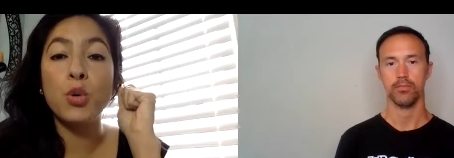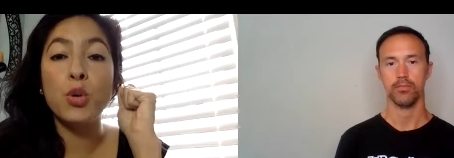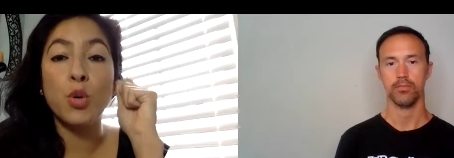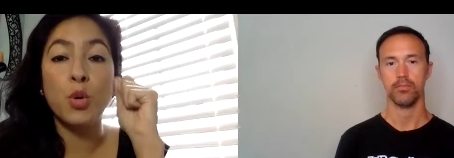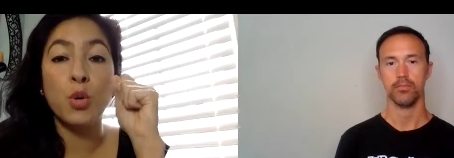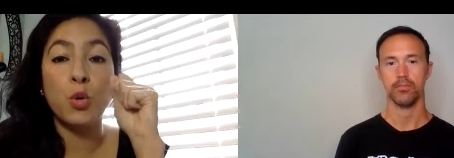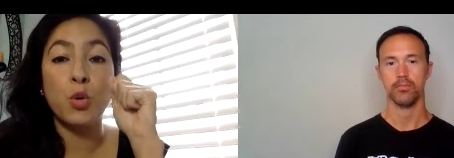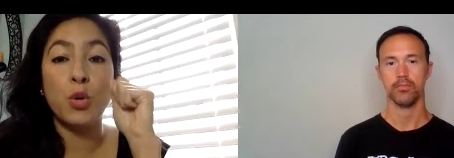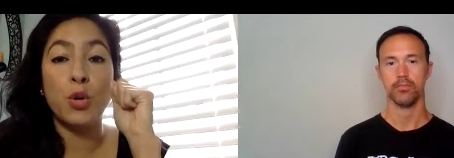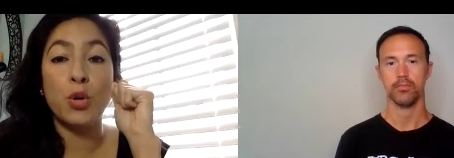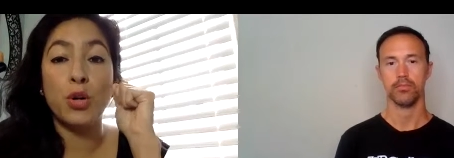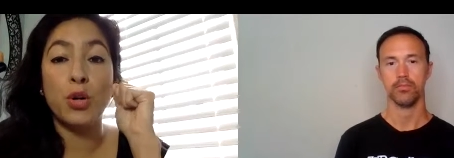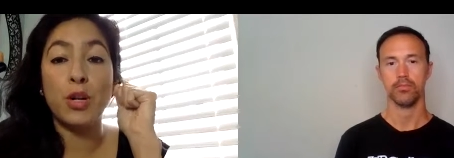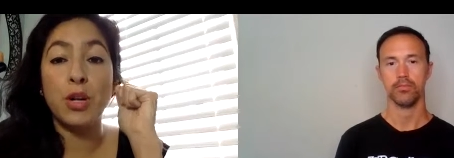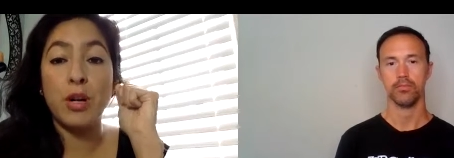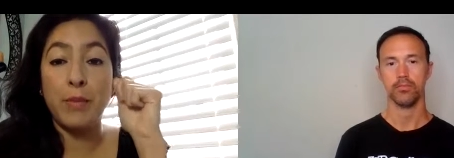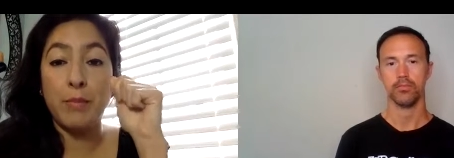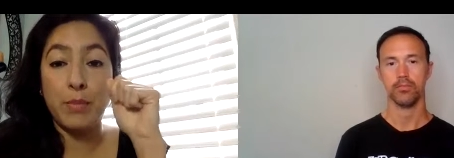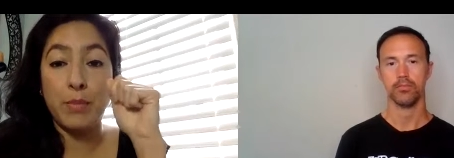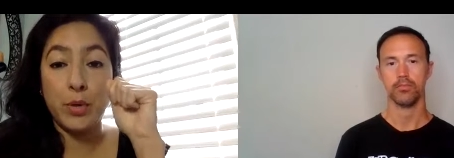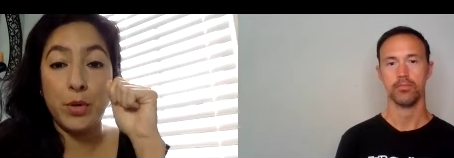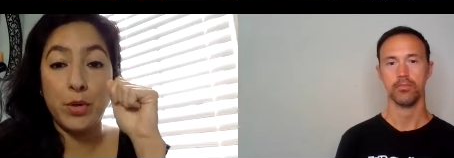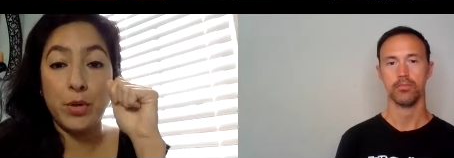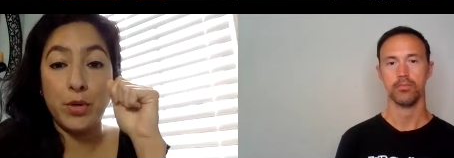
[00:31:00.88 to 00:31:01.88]
Speaker 1: your
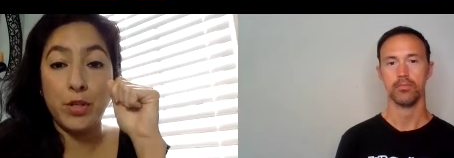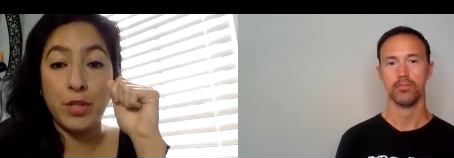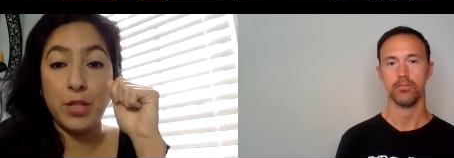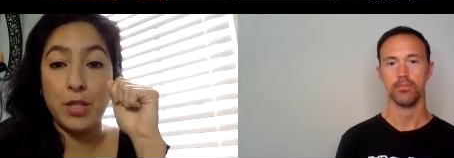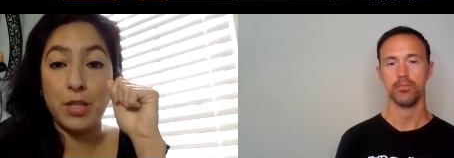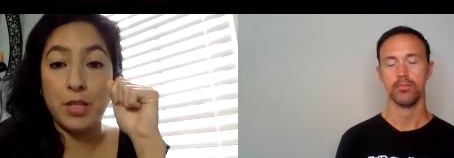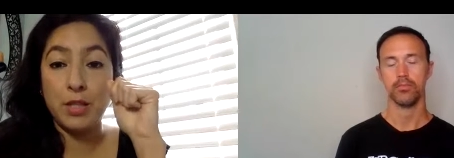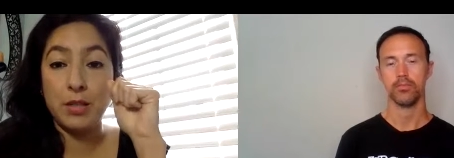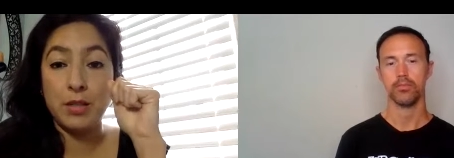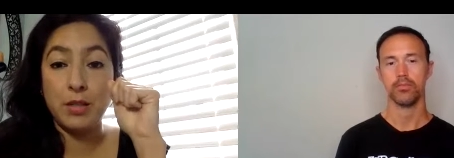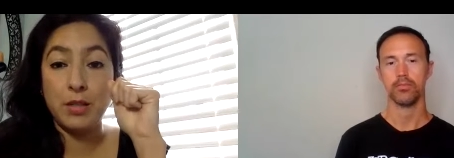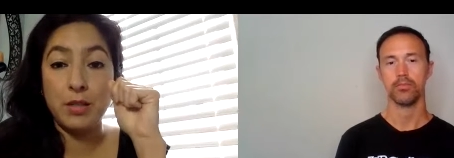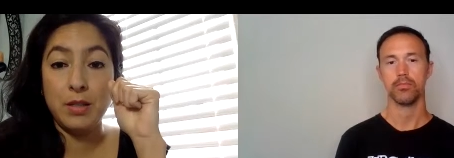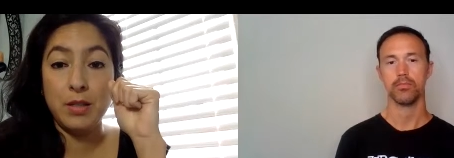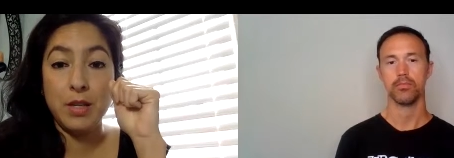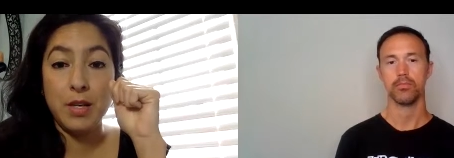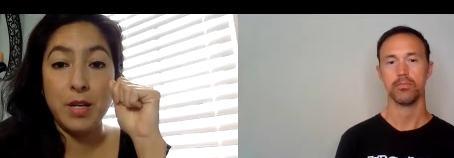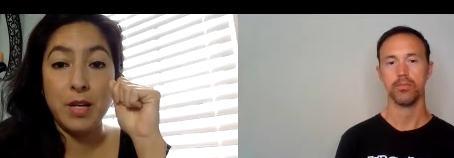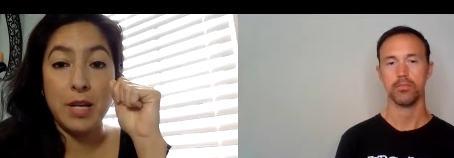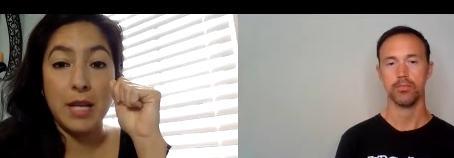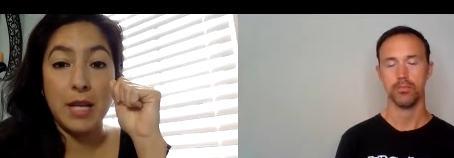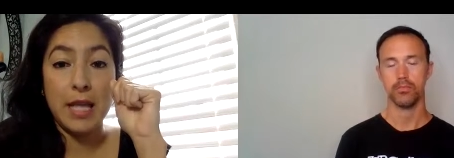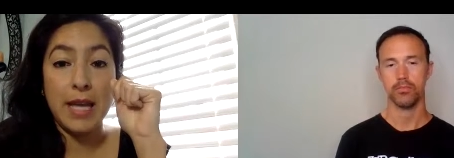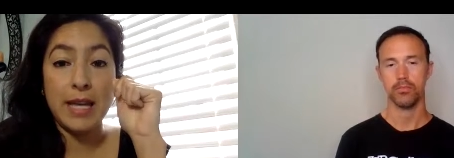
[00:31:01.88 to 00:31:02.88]
numbers.
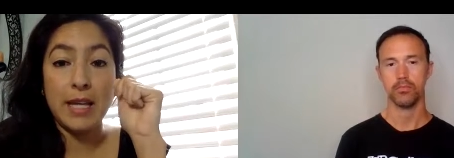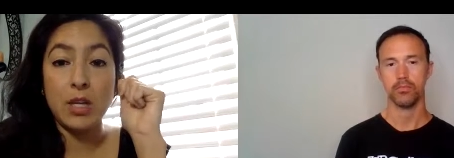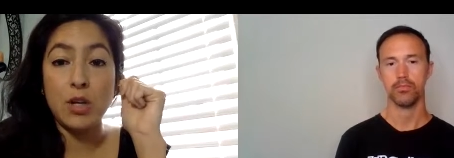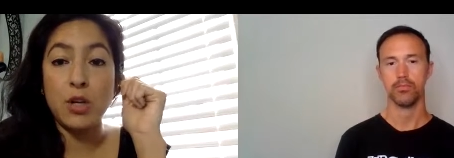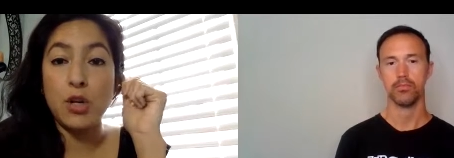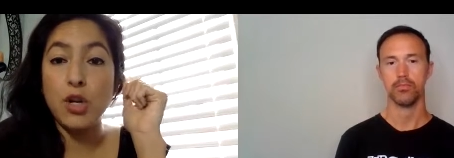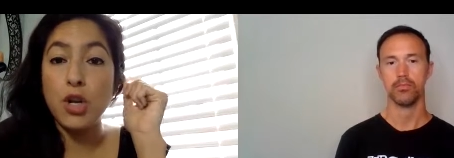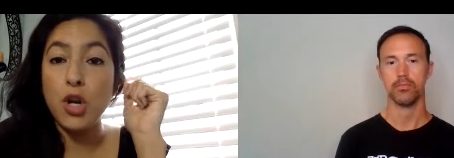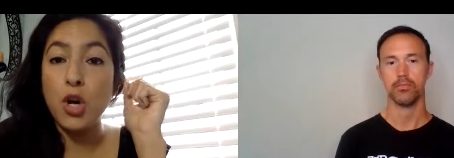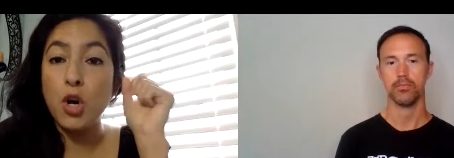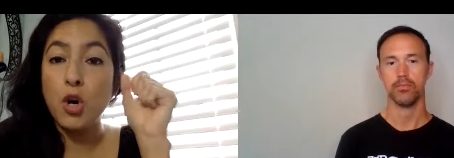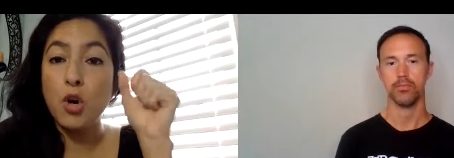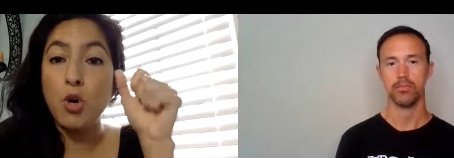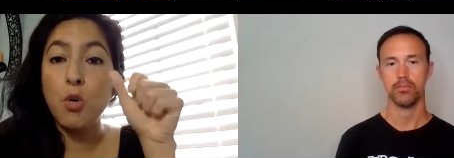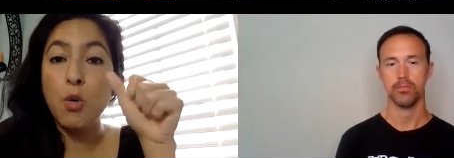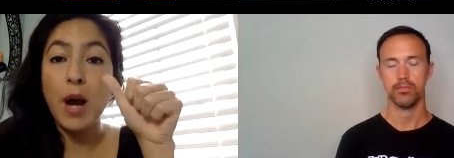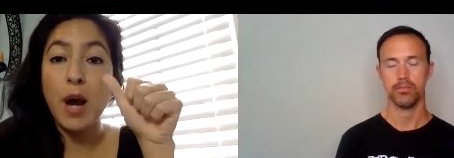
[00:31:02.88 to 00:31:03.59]
Like, know